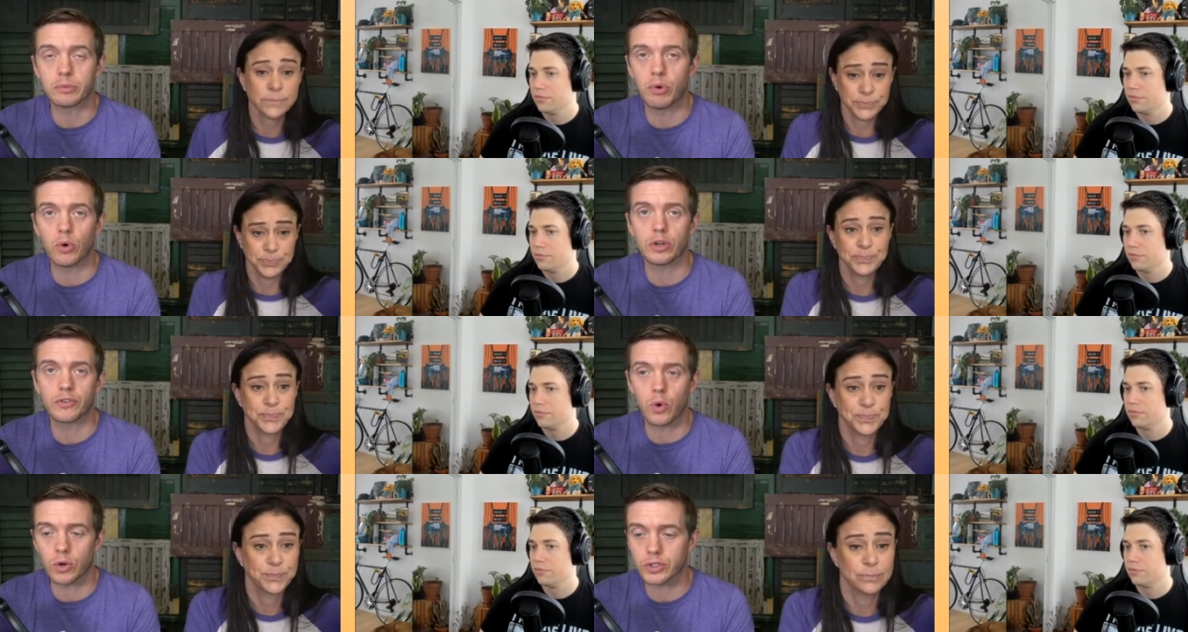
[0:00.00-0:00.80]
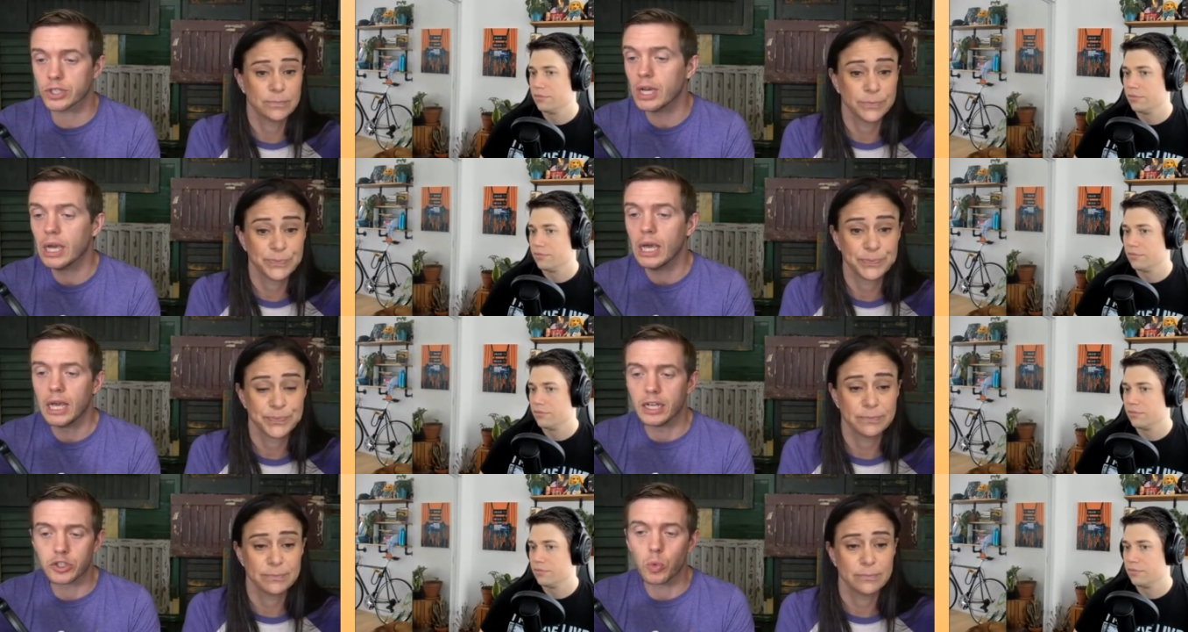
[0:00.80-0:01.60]
Speaker 1: The most important, of course,
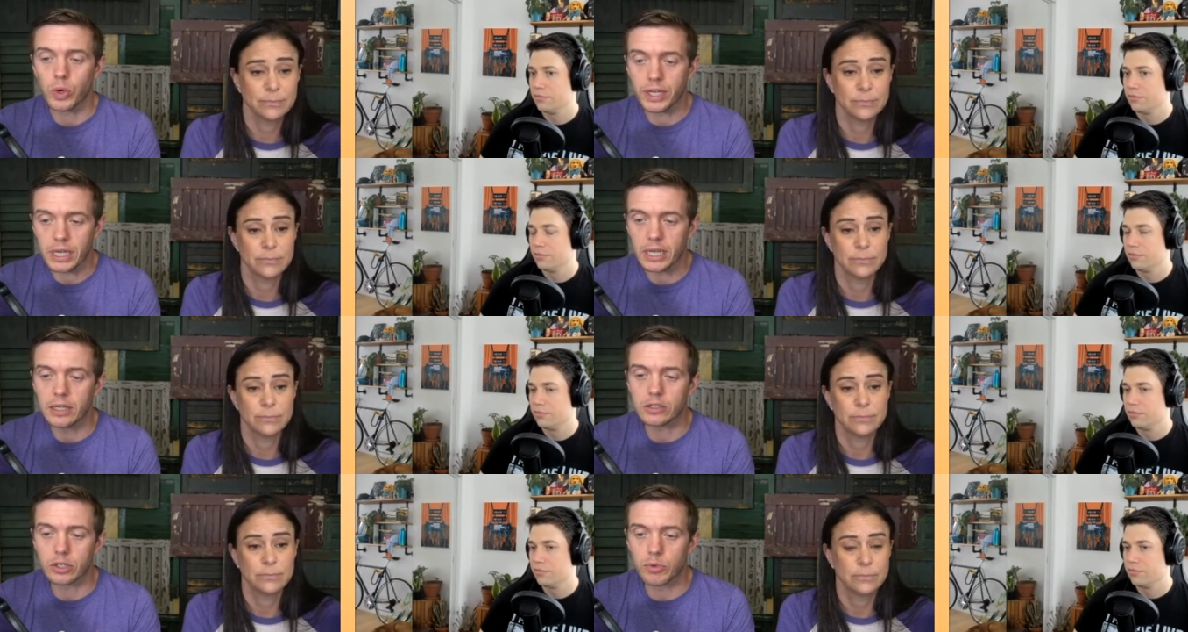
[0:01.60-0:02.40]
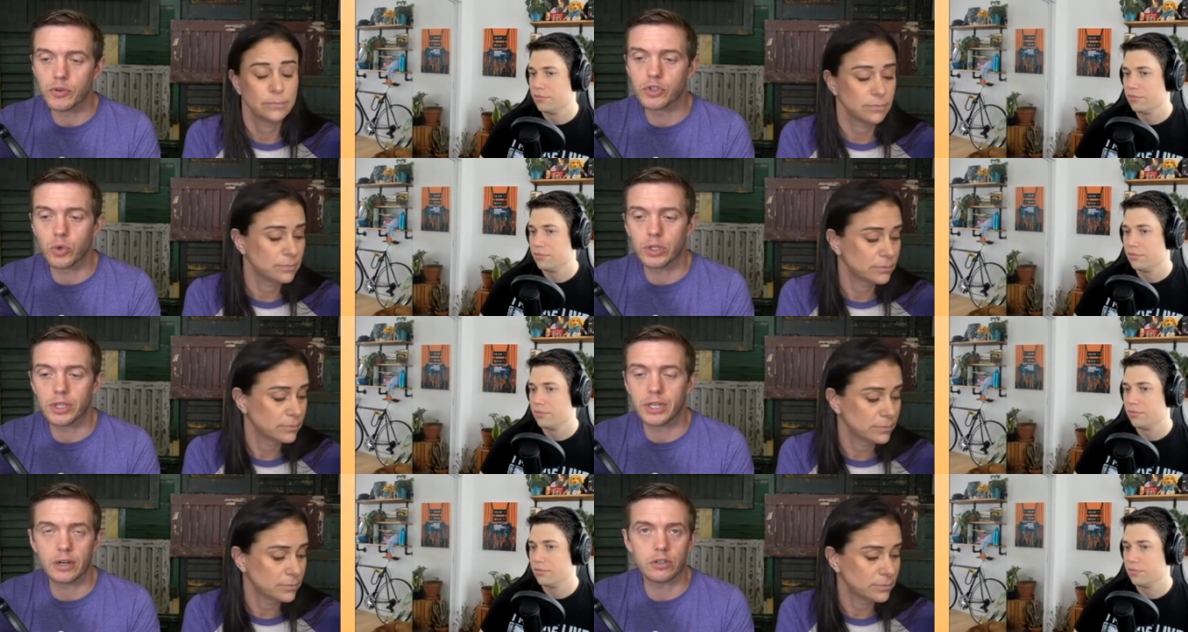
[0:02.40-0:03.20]
is we need to move
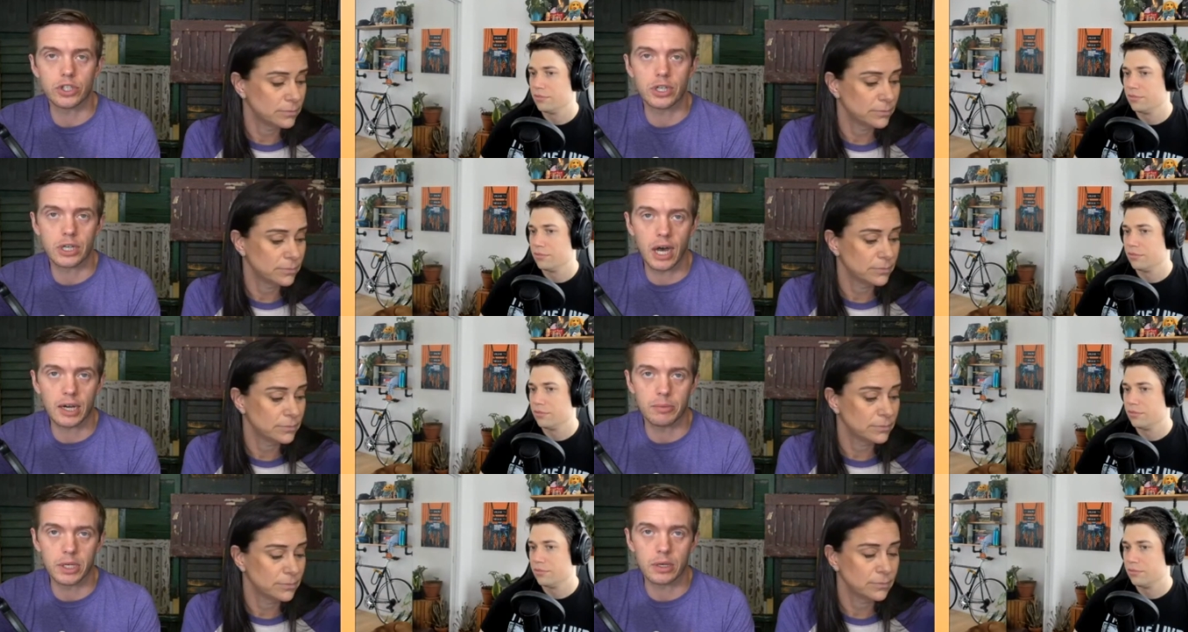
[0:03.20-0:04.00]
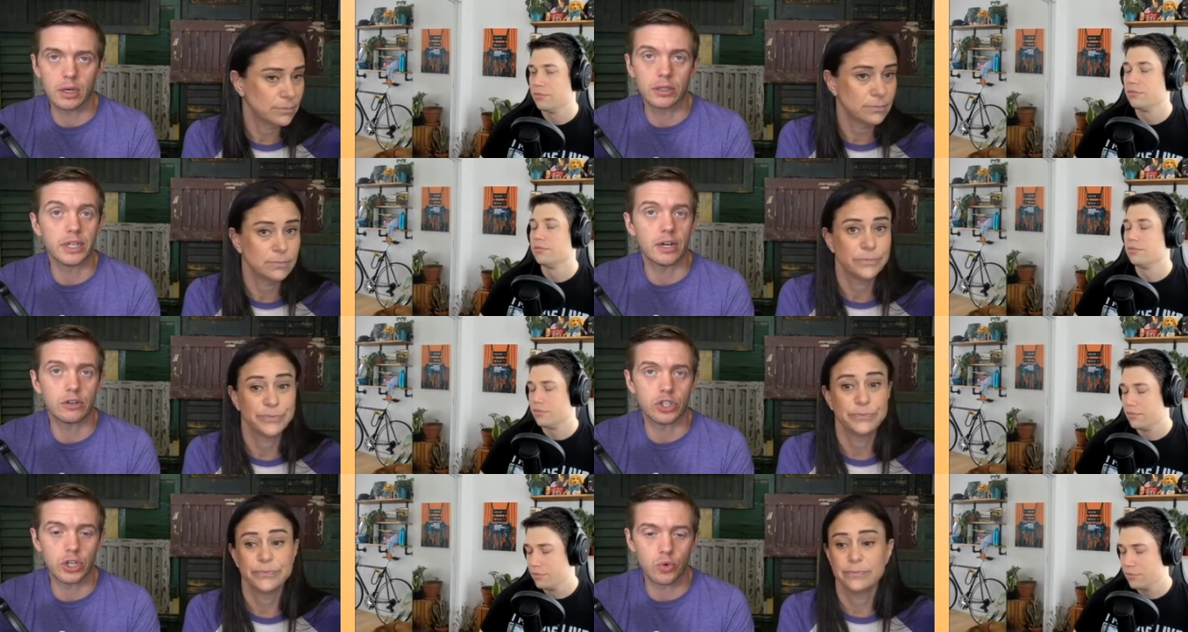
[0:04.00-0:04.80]
to a clean energy economy, a
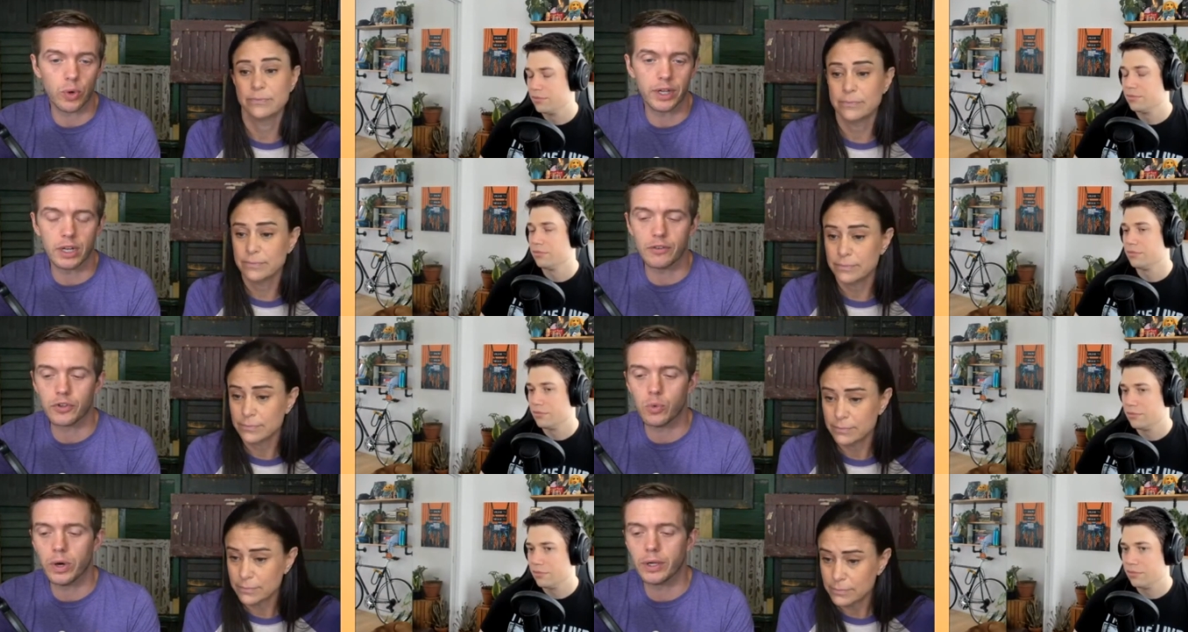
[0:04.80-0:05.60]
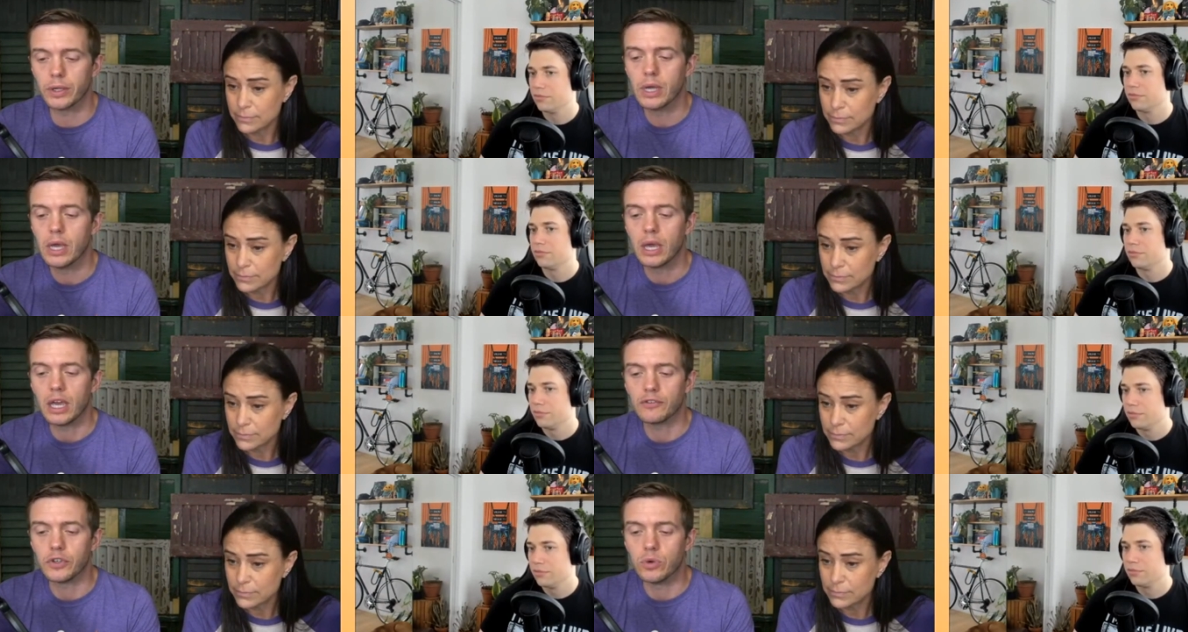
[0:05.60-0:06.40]
clean energy grid, if you will.
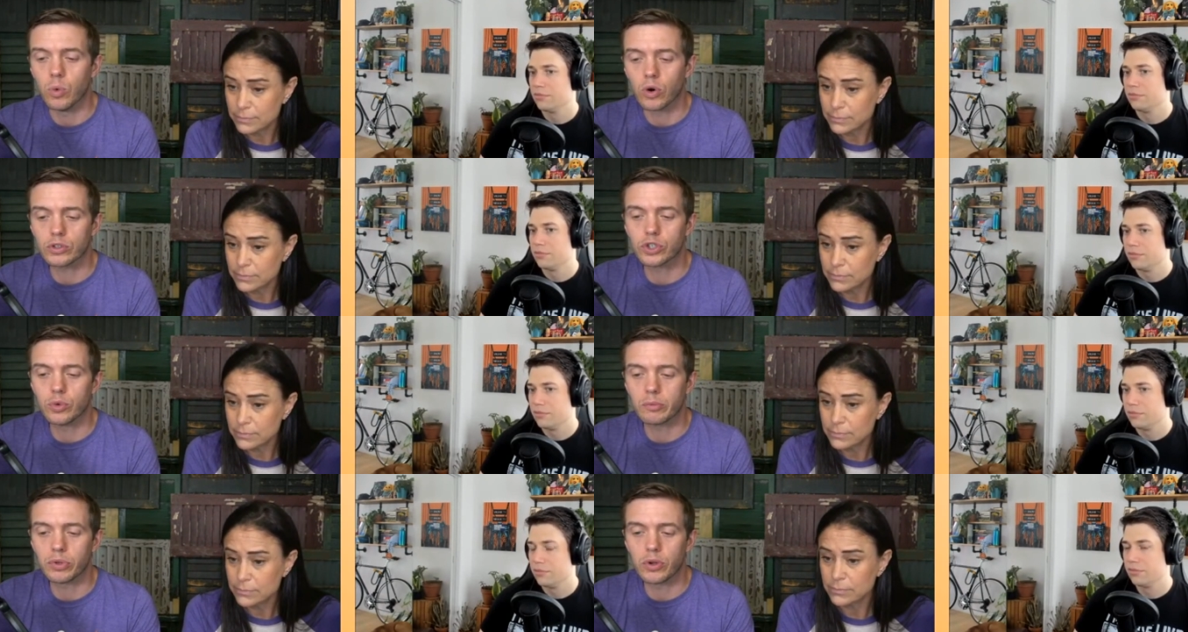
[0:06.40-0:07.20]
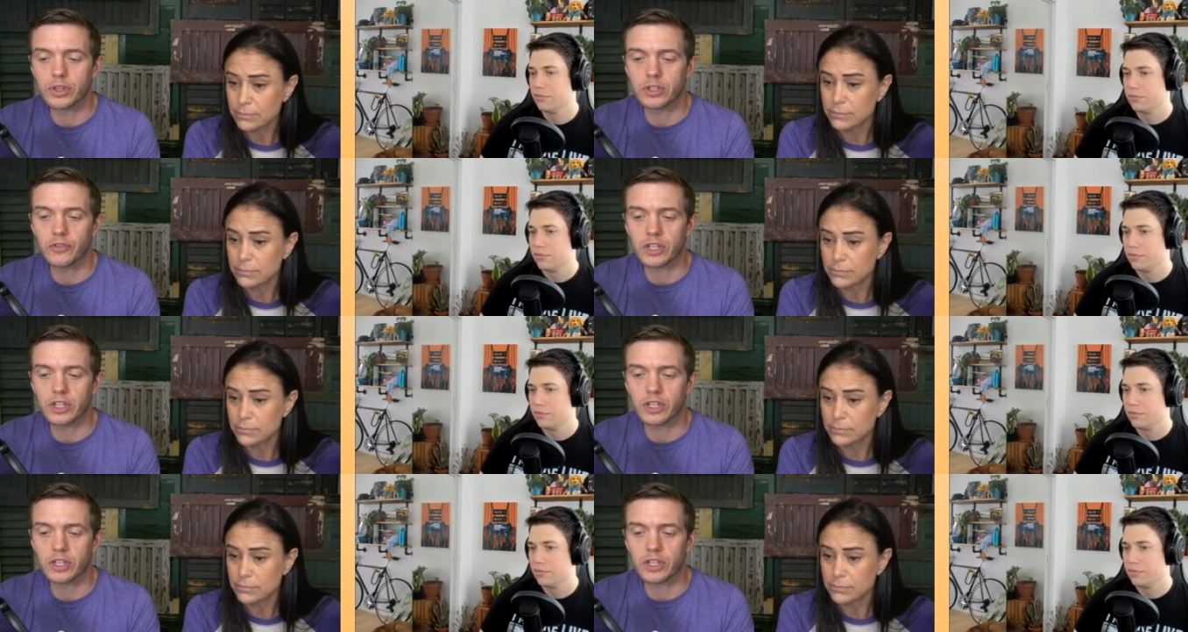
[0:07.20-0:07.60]
If you were to employ